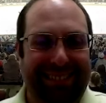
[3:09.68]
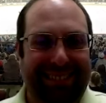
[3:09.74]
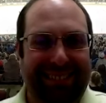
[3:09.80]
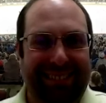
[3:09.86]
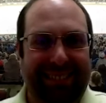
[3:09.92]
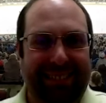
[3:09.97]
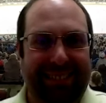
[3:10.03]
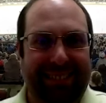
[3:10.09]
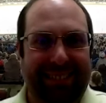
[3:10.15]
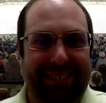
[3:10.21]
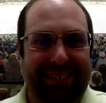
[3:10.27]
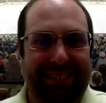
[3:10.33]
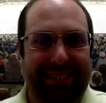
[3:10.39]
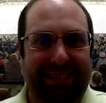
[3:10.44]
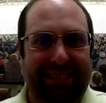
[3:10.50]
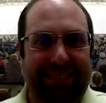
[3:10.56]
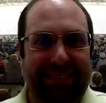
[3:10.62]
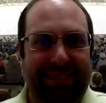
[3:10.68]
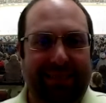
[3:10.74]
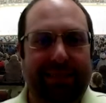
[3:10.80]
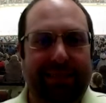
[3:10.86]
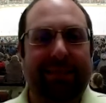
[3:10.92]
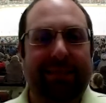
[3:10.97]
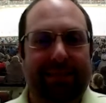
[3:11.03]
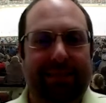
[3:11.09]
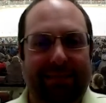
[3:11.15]

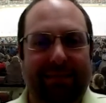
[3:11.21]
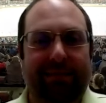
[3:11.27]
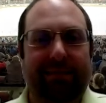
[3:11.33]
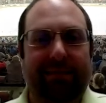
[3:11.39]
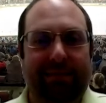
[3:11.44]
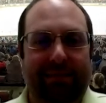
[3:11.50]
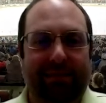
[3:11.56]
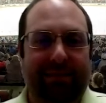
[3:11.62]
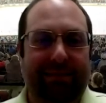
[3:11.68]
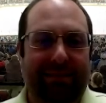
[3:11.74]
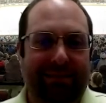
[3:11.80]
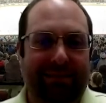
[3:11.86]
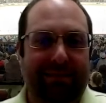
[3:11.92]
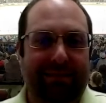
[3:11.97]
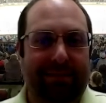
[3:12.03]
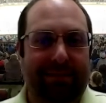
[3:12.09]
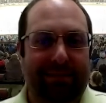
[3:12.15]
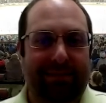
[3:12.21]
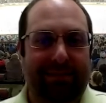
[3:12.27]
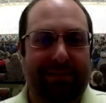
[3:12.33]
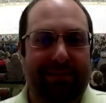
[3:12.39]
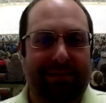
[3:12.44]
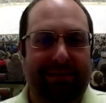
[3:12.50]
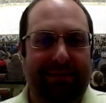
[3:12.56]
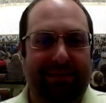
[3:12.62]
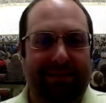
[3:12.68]

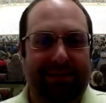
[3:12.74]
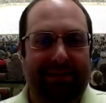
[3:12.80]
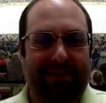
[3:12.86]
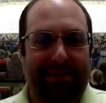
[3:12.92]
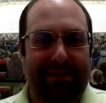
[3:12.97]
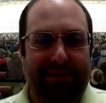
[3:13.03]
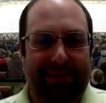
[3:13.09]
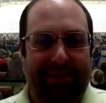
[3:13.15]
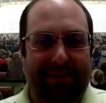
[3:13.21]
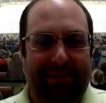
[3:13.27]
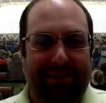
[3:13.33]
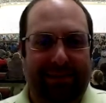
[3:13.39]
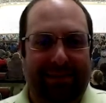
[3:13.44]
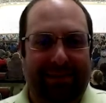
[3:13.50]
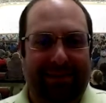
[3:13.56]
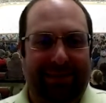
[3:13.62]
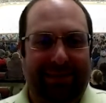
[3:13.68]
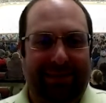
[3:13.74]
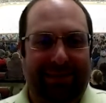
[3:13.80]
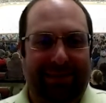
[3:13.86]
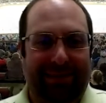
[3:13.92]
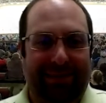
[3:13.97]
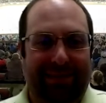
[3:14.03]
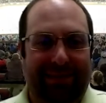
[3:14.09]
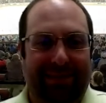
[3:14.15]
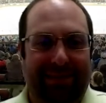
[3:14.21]

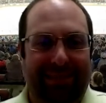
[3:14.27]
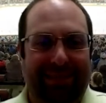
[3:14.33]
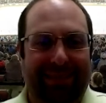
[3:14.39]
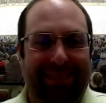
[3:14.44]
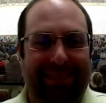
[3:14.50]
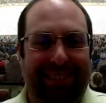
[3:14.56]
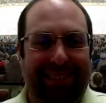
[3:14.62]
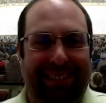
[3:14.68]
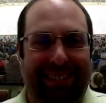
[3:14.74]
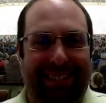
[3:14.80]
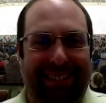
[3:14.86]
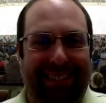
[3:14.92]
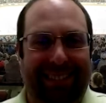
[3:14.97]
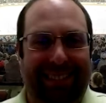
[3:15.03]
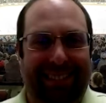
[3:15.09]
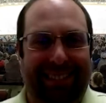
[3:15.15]
(not speaking)